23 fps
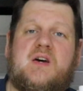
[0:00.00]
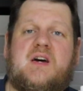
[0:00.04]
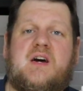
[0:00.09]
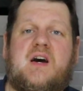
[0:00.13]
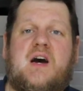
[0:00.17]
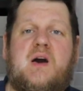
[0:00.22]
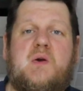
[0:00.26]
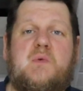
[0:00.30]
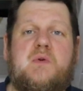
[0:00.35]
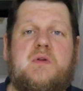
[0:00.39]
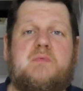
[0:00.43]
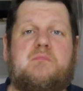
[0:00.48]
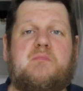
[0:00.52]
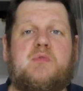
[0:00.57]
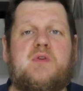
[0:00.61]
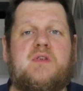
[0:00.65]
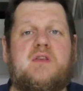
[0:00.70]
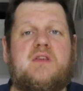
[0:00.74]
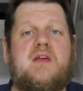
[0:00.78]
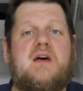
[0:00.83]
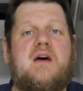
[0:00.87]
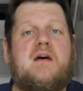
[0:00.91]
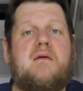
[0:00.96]
I will
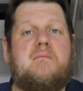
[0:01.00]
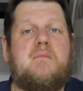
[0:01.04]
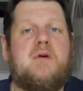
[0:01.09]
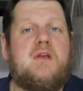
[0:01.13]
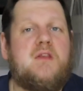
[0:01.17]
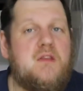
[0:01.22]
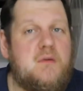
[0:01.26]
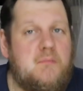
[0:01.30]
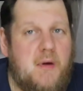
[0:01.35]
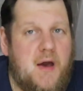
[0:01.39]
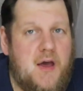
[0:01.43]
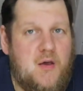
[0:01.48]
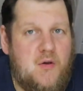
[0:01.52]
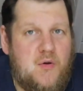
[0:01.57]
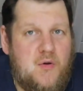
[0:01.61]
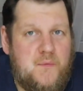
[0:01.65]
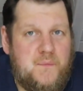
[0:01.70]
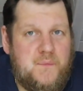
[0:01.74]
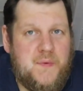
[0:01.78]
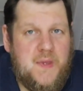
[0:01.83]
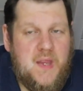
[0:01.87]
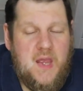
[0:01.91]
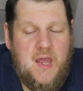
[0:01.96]
put them in the
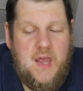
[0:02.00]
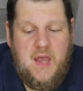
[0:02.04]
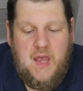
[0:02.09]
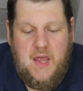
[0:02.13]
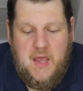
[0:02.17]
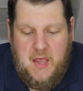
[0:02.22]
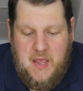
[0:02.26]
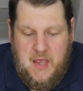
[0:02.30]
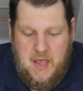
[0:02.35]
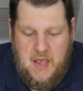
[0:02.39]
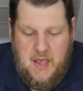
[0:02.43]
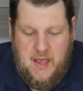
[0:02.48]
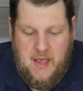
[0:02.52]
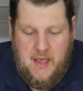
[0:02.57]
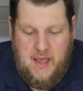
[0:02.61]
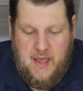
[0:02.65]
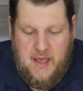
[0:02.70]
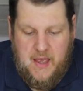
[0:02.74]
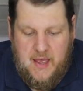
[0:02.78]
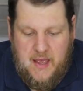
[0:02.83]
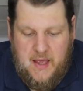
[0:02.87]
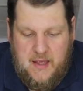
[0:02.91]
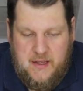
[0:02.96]
bio,
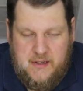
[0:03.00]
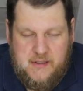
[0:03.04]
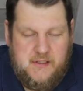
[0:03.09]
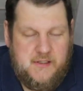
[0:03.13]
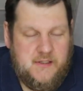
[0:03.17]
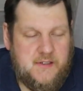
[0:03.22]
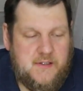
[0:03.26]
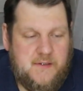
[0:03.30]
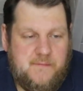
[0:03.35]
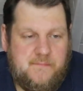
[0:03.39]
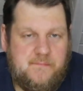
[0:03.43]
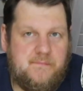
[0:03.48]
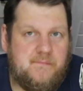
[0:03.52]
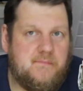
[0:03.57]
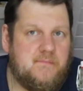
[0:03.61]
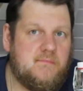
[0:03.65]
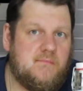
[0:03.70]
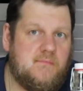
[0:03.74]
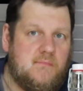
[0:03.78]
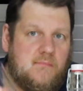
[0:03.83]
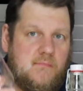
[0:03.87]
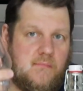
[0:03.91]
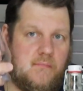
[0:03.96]
and
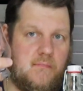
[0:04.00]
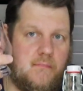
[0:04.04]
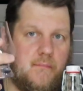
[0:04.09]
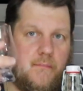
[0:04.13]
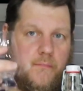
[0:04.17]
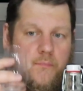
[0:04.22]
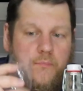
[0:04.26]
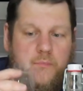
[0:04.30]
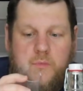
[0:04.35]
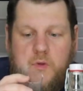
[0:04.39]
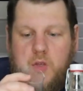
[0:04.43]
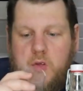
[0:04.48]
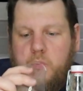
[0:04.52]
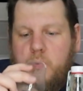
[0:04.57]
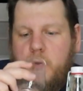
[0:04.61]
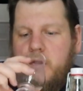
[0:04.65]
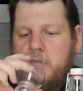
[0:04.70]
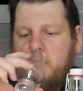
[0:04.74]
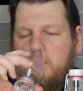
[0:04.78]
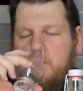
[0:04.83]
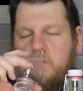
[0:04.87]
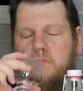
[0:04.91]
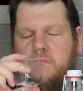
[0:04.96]
this
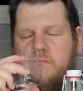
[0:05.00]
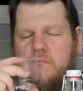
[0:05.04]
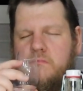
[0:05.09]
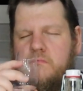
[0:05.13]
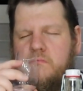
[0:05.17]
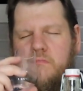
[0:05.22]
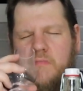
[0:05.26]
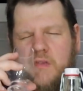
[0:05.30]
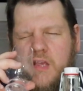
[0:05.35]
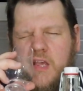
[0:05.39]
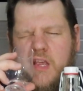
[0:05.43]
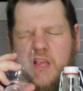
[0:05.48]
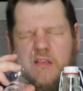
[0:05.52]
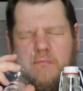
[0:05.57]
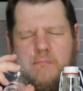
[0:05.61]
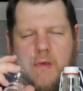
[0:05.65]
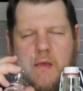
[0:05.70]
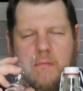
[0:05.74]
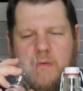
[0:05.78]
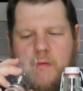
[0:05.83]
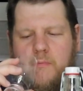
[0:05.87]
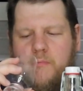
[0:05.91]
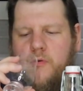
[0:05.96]
one is
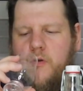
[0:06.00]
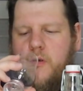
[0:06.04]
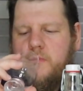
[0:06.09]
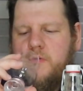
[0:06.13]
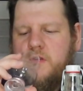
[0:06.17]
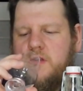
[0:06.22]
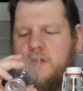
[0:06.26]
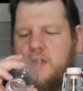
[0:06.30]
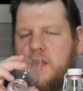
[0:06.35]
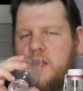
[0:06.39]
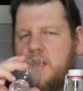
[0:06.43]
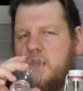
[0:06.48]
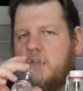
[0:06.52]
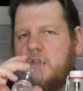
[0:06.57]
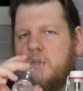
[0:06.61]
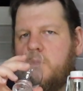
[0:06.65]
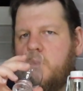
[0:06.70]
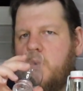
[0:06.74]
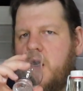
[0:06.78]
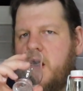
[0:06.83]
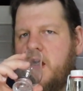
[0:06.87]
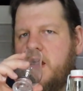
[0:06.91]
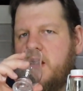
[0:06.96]
maybe promising in a
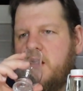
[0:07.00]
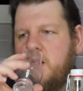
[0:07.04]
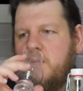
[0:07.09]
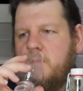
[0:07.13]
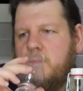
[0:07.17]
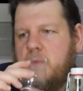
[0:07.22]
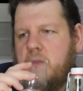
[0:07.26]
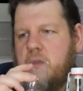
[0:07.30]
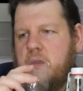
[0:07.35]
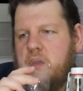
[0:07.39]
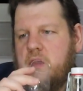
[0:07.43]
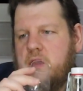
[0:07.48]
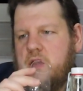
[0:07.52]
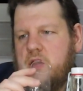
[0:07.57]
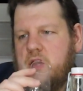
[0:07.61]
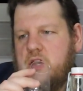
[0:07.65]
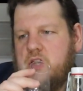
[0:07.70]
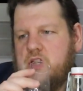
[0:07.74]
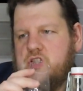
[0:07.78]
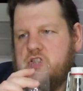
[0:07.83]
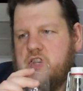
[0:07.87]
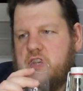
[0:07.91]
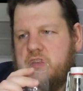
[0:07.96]
while.
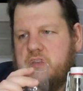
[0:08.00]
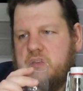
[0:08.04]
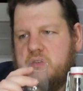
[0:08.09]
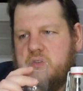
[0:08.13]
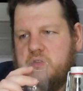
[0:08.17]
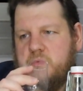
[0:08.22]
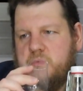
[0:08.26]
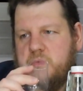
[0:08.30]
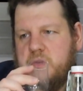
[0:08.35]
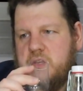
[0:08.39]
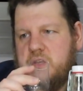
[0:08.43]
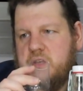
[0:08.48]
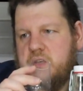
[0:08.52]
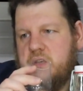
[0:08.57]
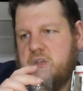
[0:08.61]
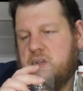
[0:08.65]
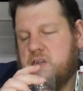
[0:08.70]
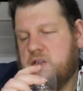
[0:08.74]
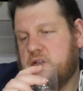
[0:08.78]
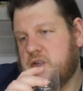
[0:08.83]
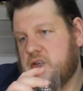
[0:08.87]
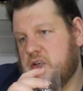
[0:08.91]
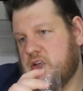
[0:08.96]
It just need
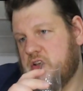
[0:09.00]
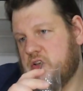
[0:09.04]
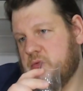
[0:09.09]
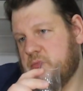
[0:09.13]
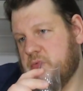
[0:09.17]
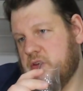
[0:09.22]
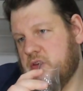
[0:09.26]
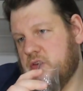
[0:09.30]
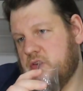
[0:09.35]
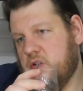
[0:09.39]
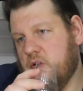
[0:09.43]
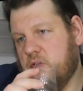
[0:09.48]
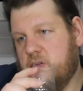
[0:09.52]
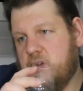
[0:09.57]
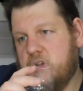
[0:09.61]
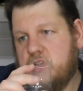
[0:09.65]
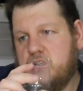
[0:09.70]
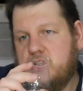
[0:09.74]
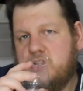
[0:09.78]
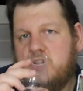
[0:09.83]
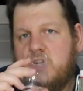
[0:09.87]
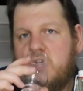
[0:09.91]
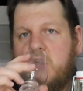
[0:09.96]
to be
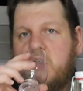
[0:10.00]
storaged.